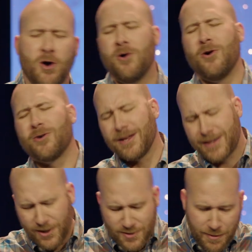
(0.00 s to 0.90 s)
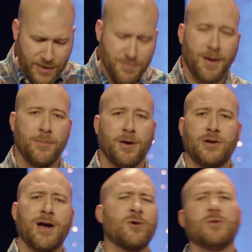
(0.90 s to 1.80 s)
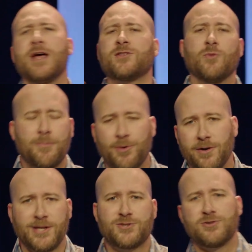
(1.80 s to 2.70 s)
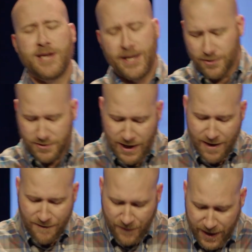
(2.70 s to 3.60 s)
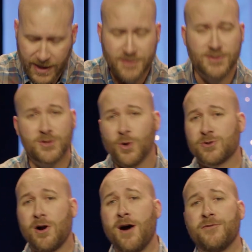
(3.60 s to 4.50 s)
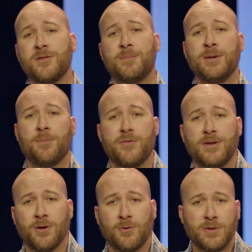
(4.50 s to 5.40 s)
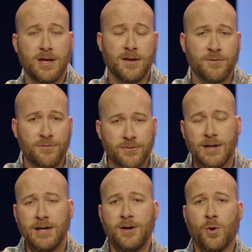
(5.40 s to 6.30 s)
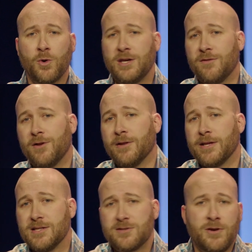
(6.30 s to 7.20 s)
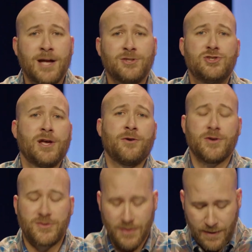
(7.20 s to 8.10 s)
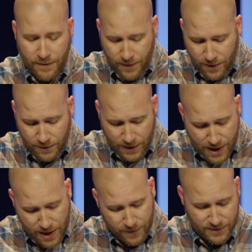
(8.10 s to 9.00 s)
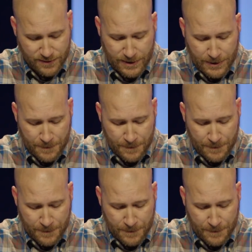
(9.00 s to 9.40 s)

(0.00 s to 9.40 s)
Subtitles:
All God cares about is my money. Or I don't like the way Prairie Lakes Church handles finances. Those are often the people that don't give or give the least. They're not generous in their lives.